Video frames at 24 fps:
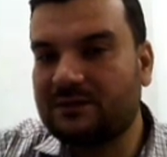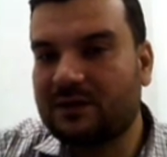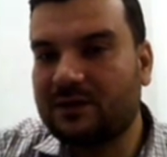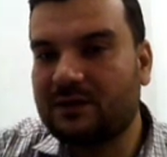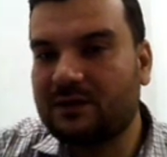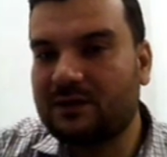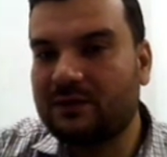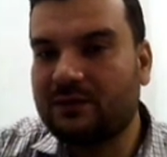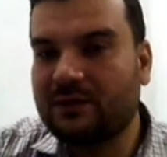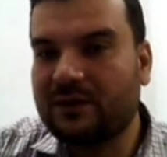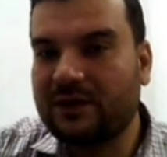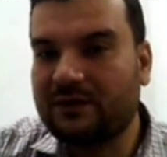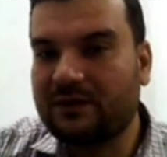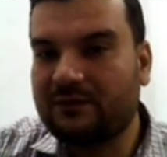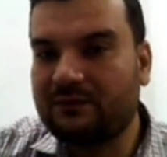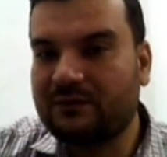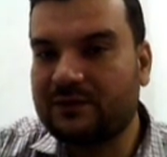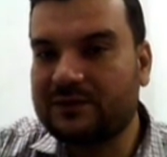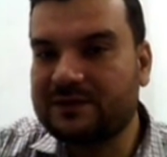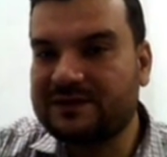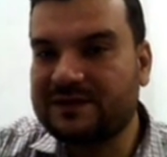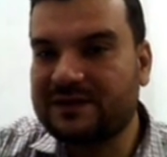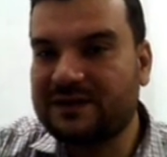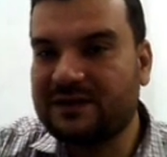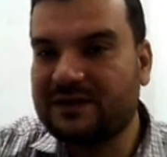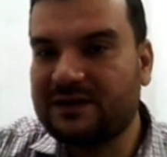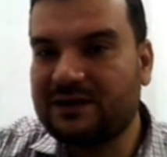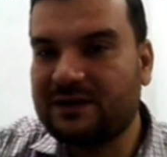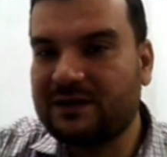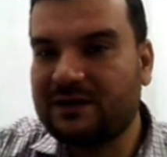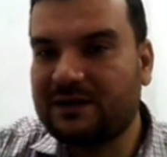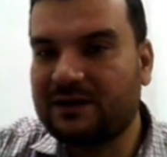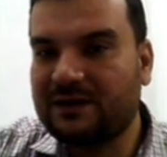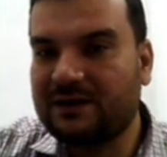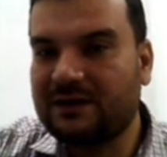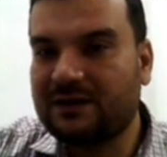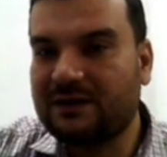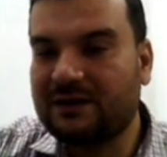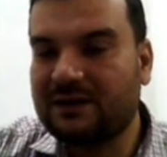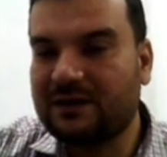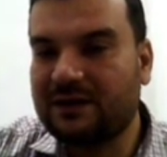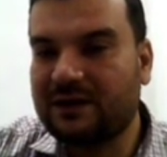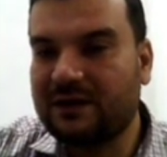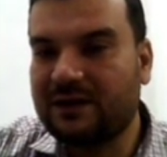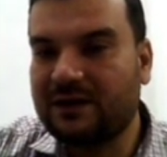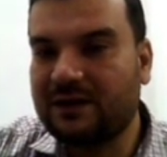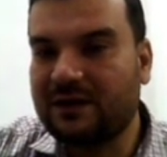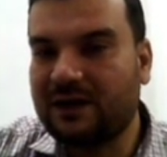Look at Fazila,
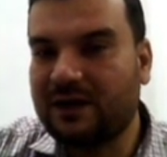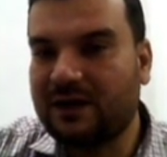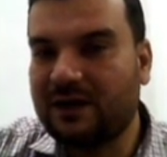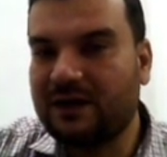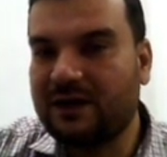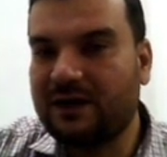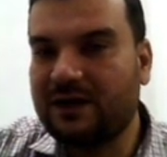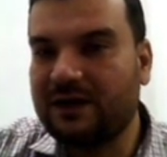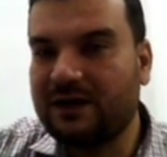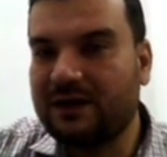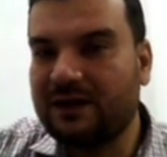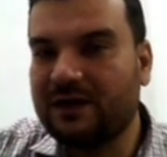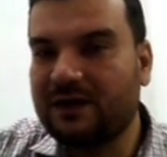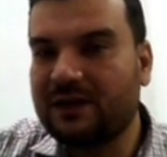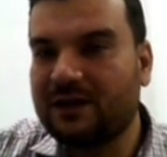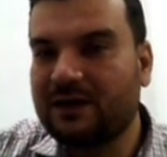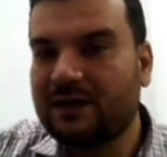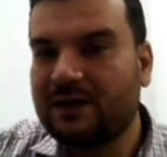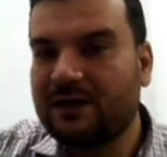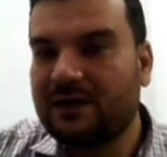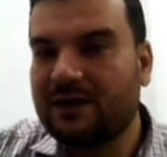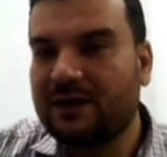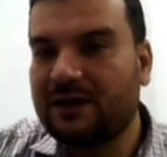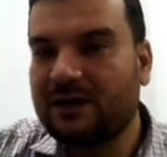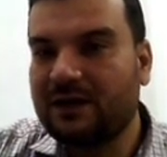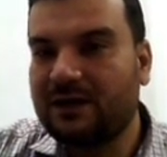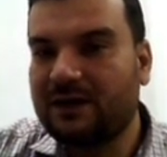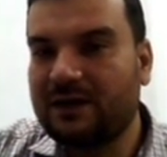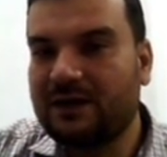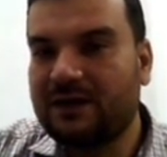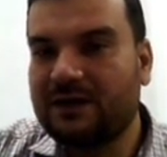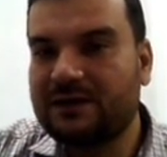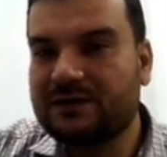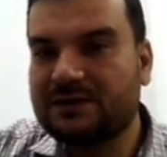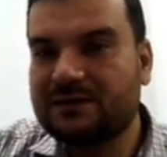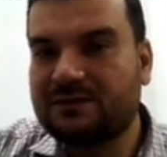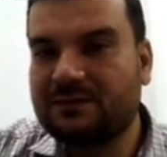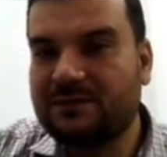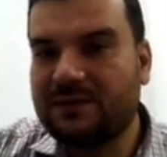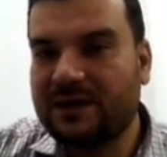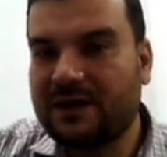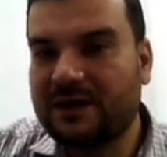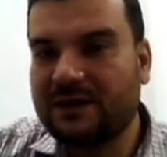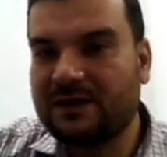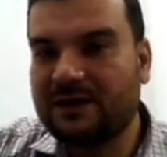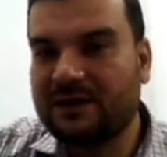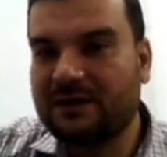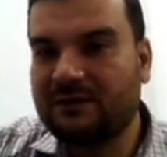can hardly carry his
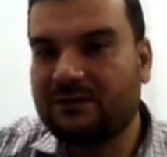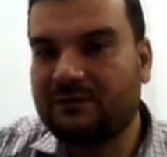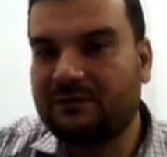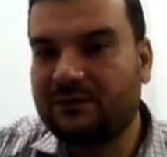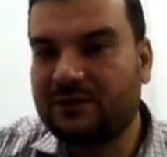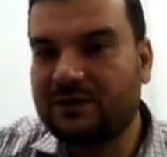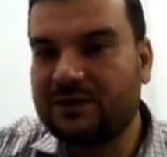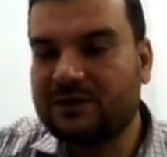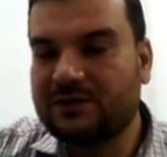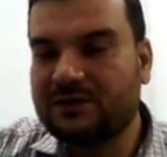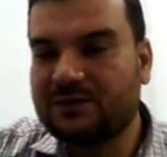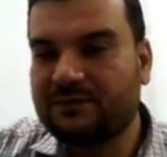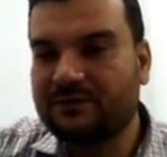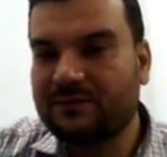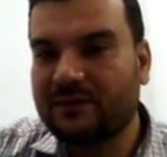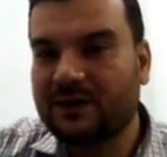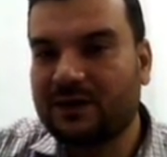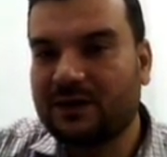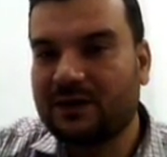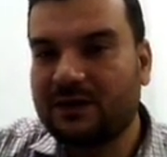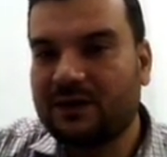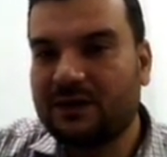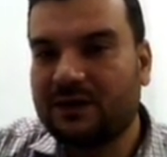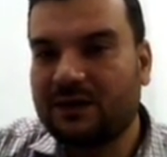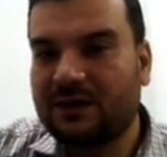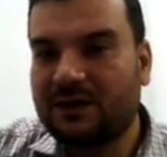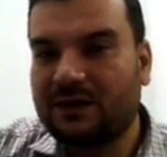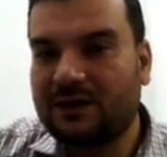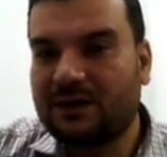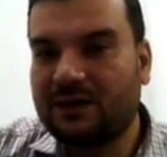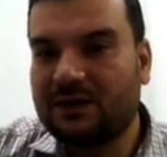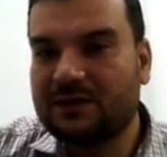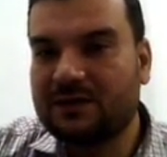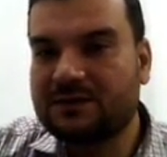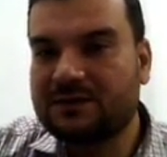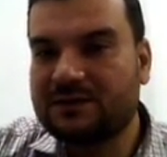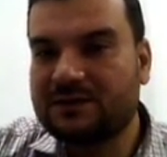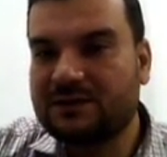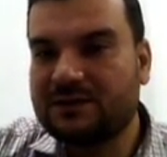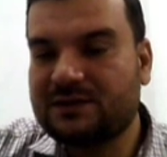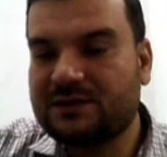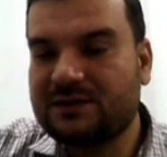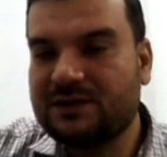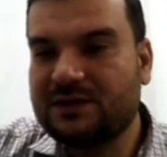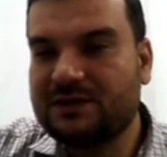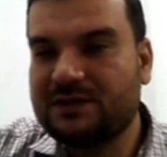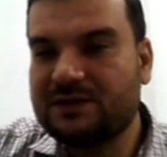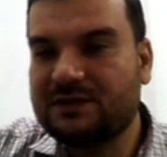bag kingfish.
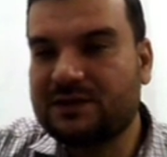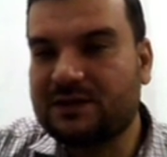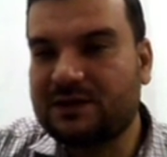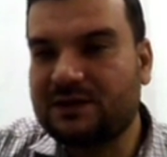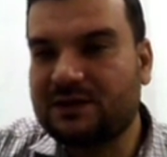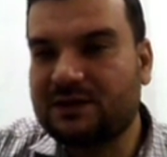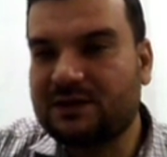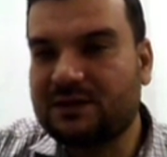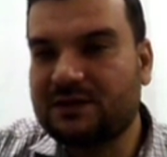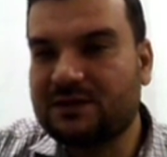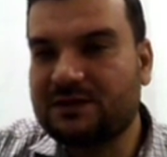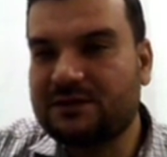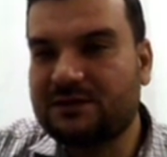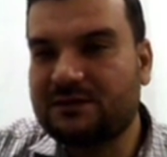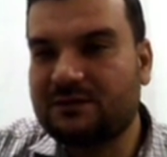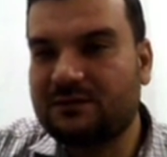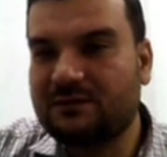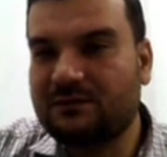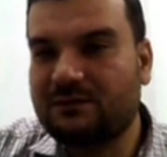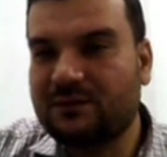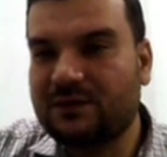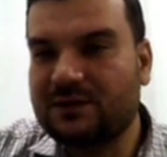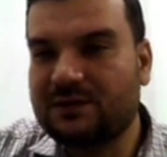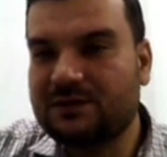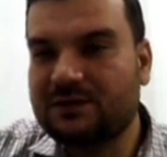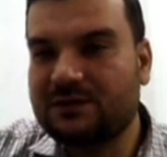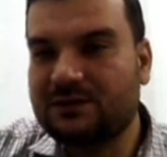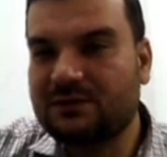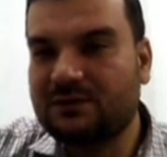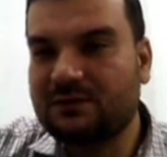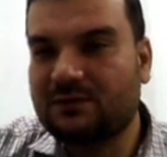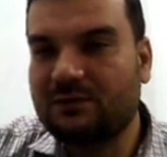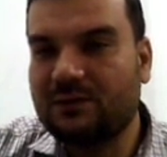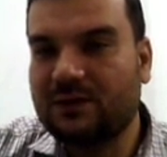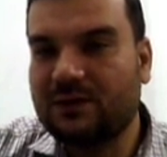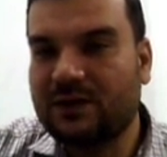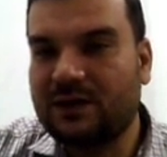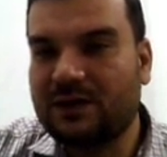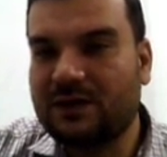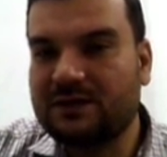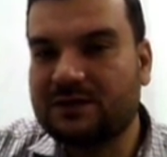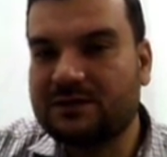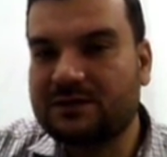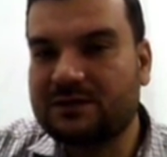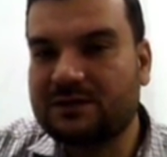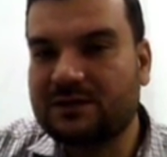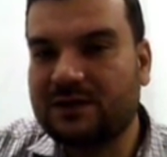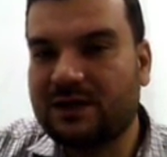She said, this fish
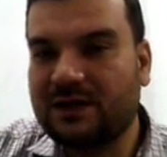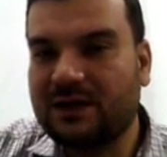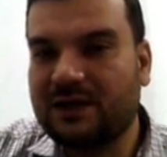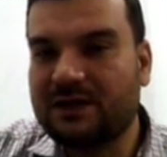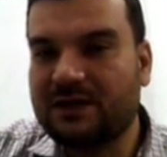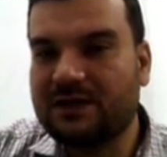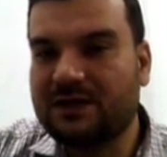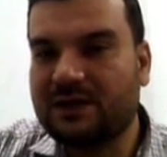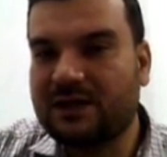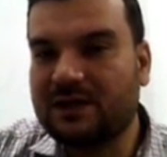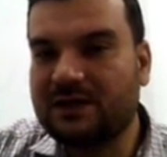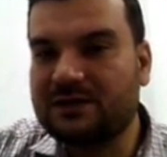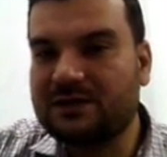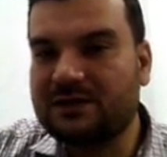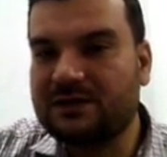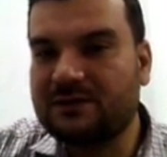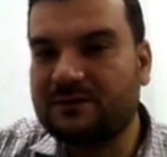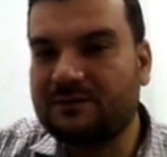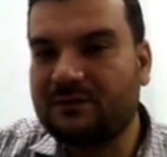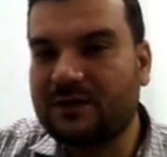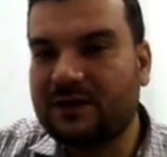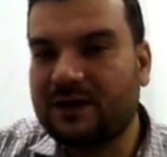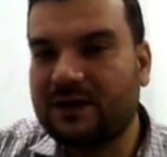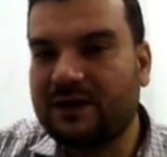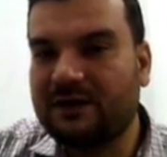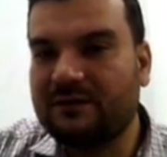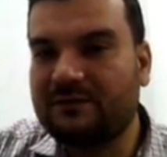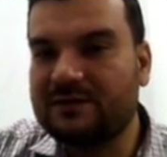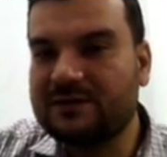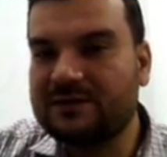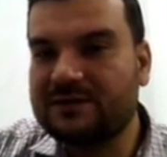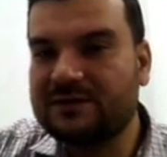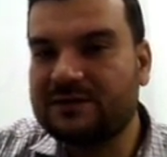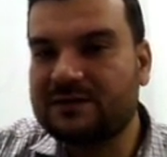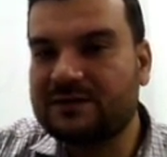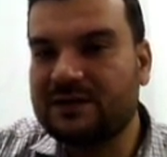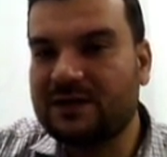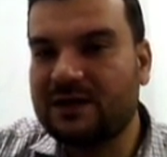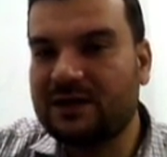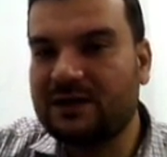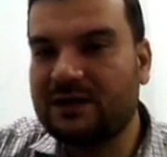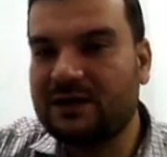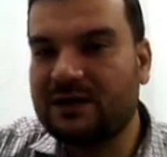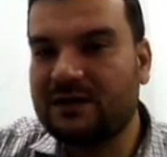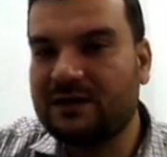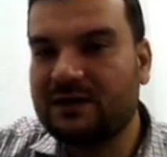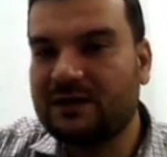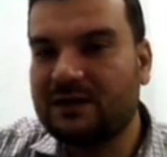weighs 8 kg. I will
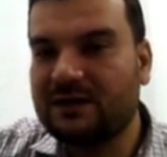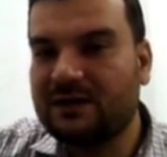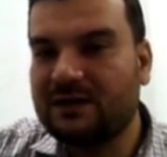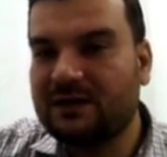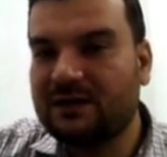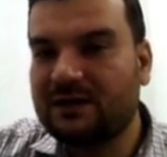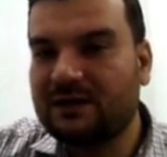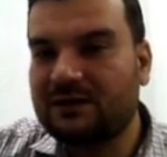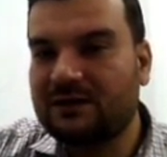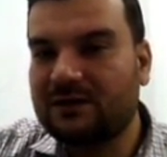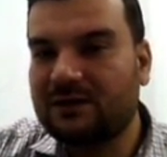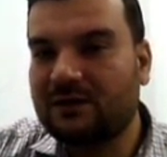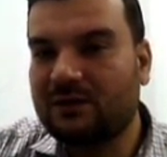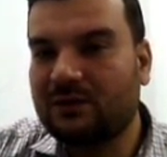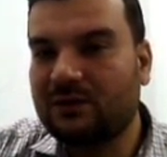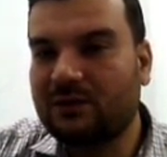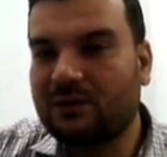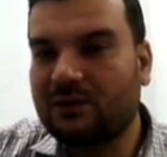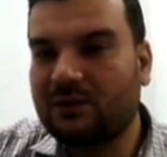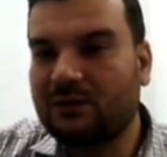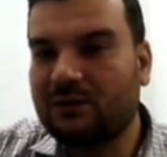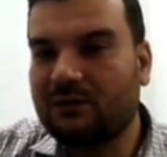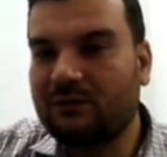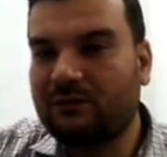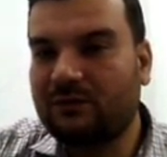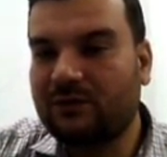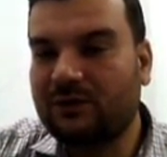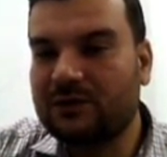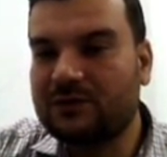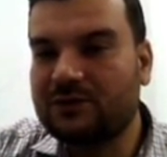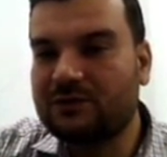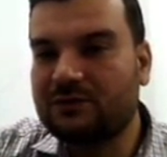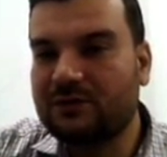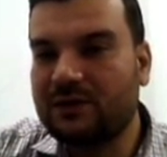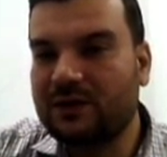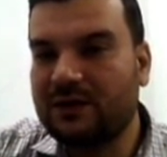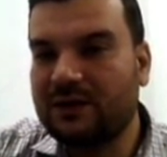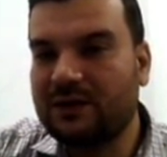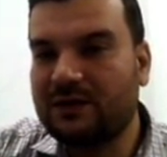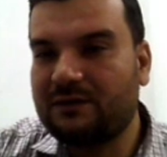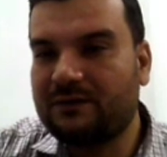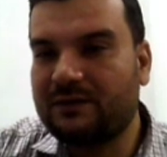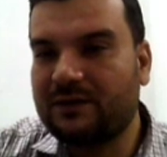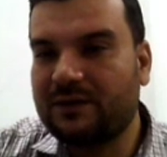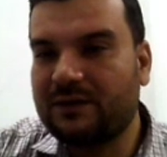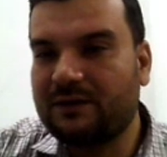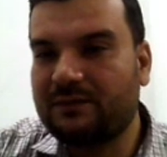sell the whole for 1200.